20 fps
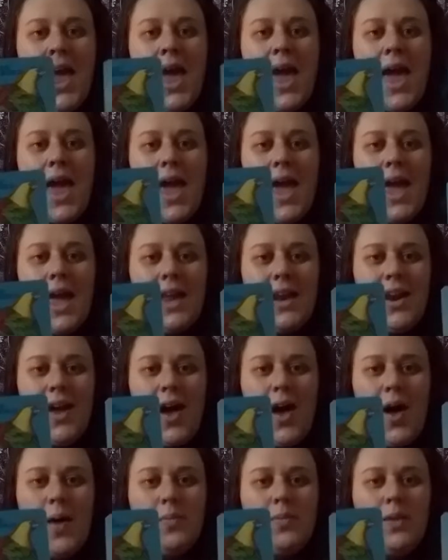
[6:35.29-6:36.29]
and
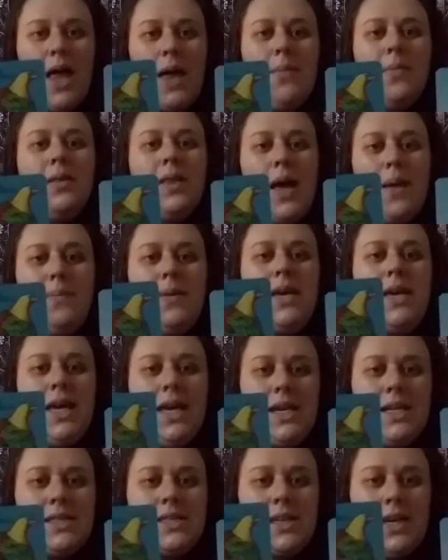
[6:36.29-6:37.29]
let me
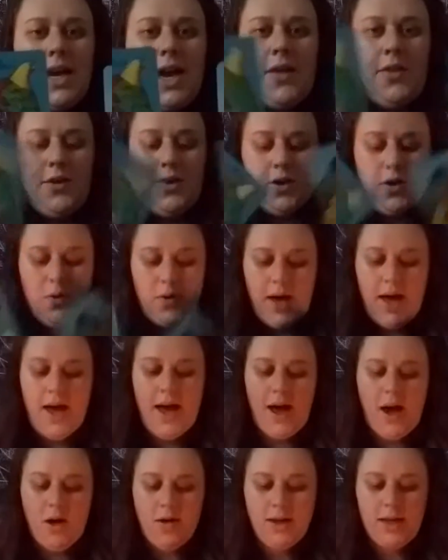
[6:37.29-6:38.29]
get it together.
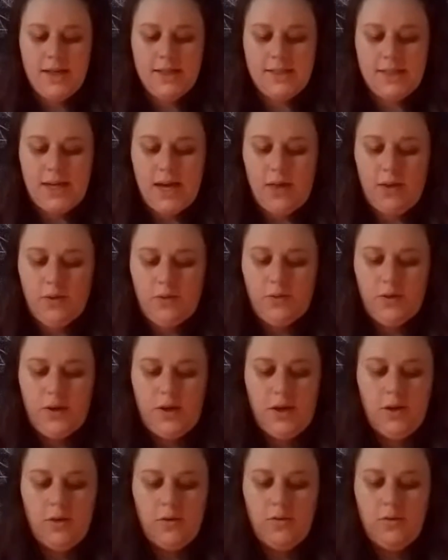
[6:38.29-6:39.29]
Okay, I'll get it together for
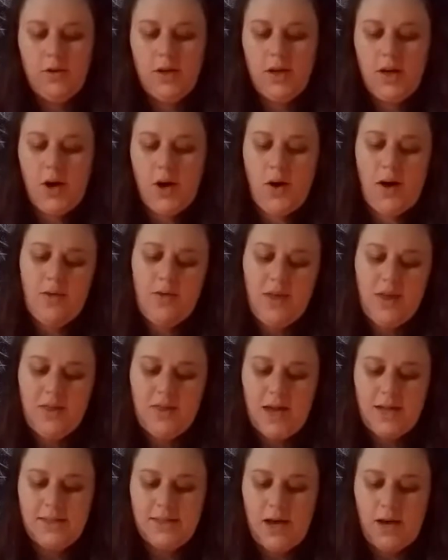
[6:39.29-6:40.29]
you. You know, I think
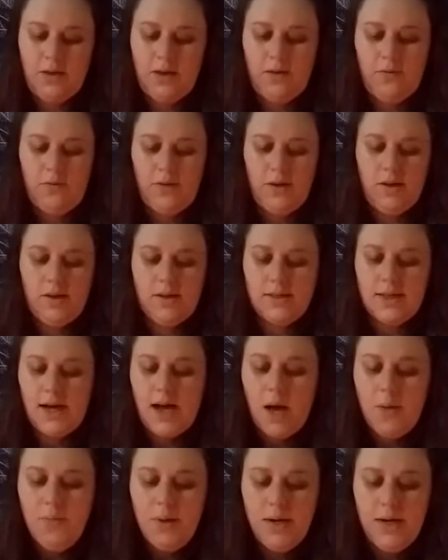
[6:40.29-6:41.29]
that's how they feel. It's like,
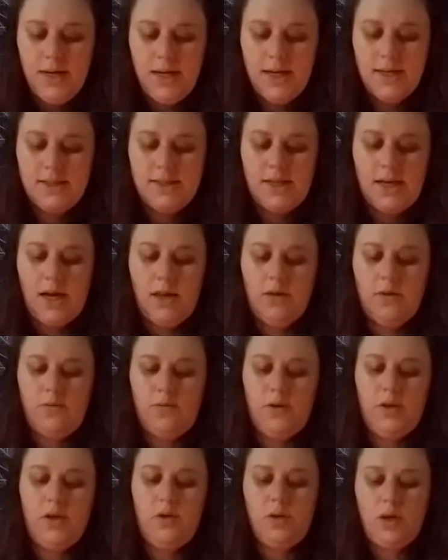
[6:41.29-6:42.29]
I'm gonna get it together
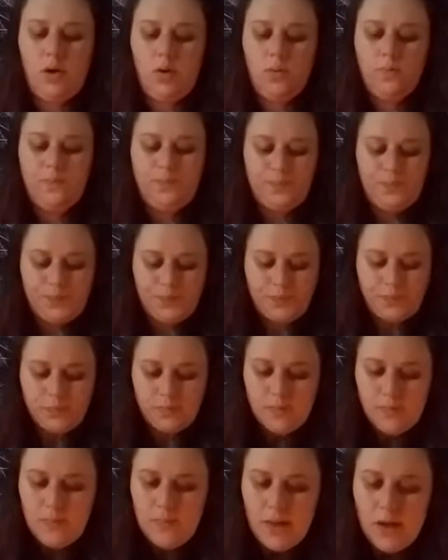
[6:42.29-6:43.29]
for you.
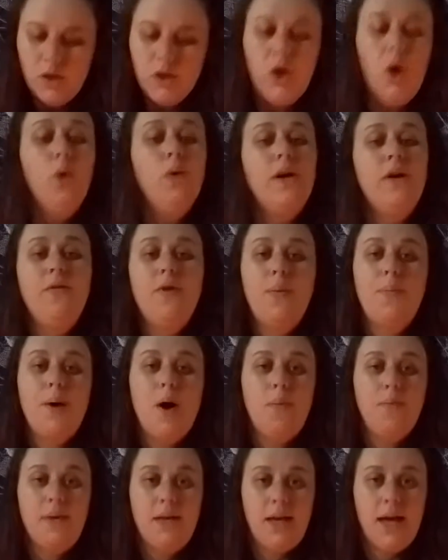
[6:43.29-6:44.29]
Don't give up
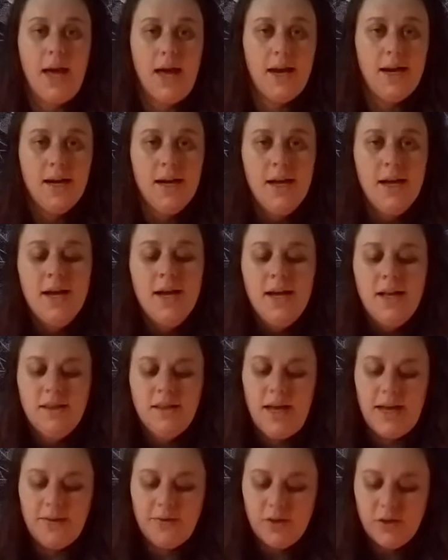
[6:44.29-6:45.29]
on me yet.
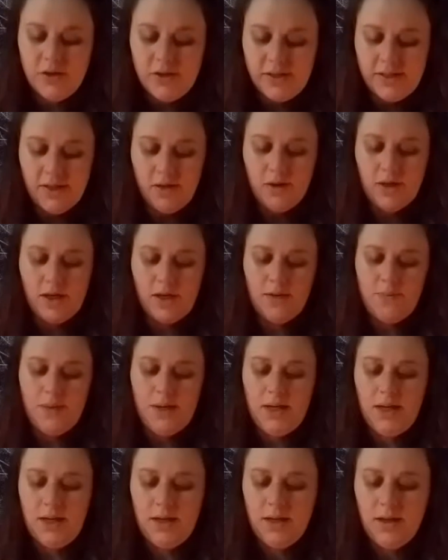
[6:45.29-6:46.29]
Like, they're still gonna
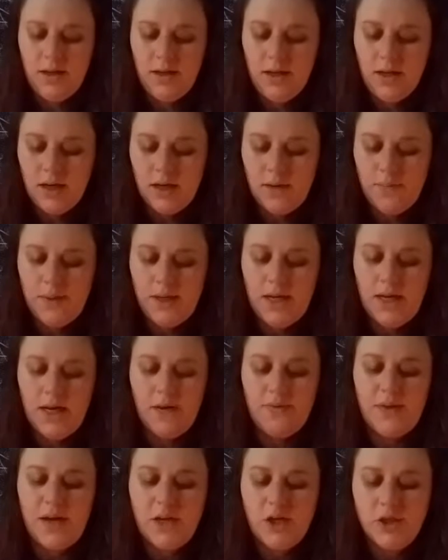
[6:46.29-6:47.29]
be in
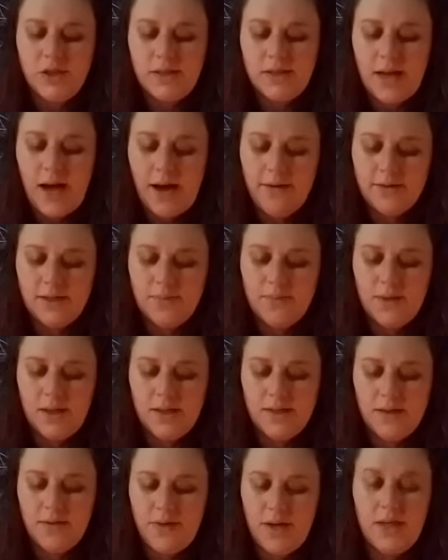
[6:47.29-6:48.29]
it. They just have some
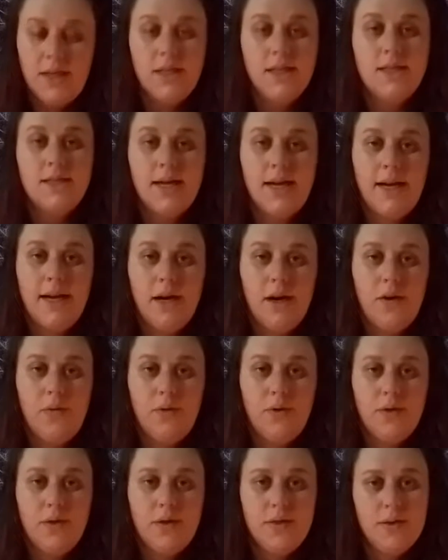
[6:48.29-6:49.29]
things that they need to take care of
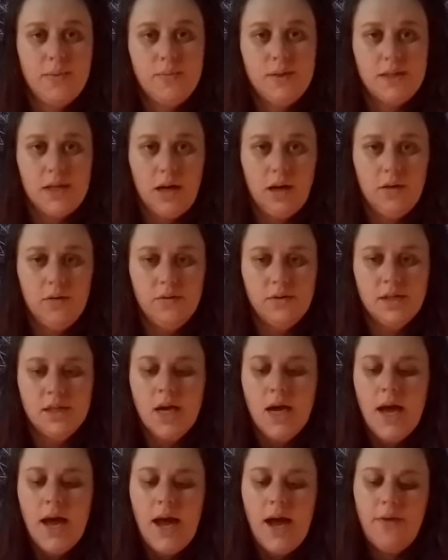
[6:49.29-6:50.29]
within themselves,
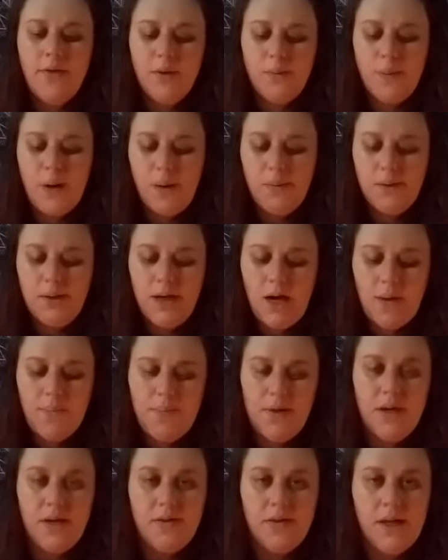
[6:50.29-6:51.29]
and they're probably not
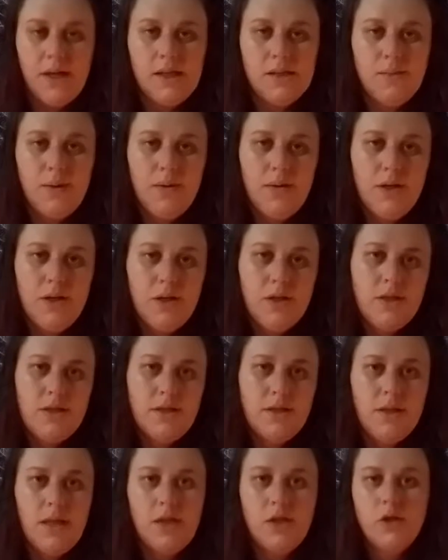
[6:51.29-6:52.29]
big things. Maybe
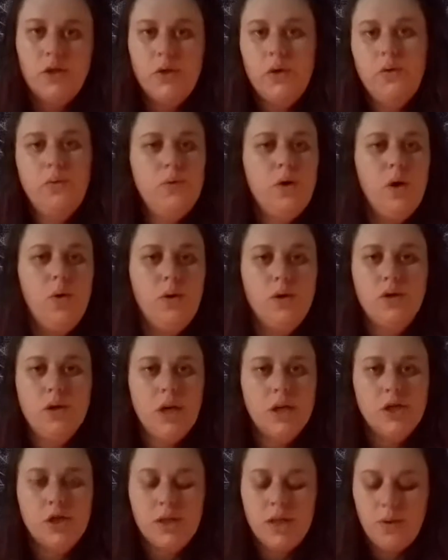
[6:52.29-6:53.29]
they just don't know what
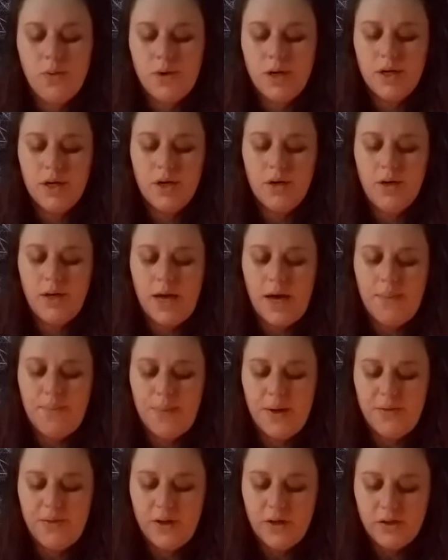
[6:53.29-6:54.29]
direction they want to go yet,
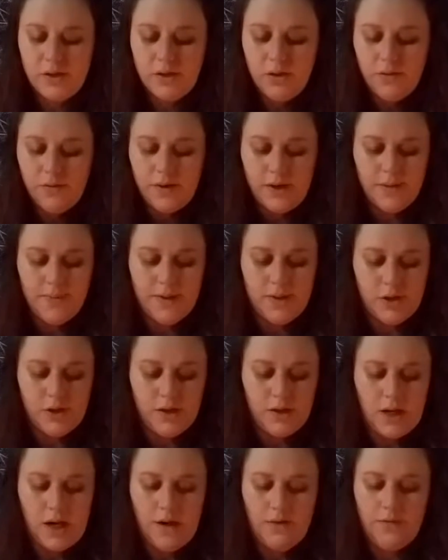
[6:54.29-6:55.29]
but they're still very much
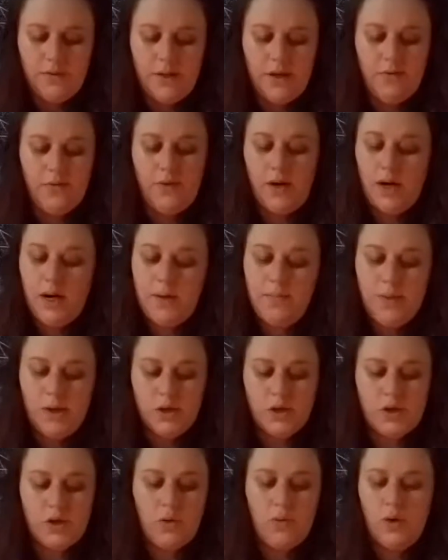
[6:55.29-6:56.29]
in love, and they very
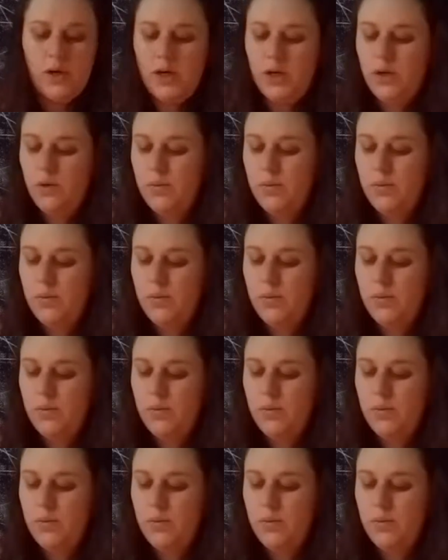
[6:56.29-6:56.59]
much still want a new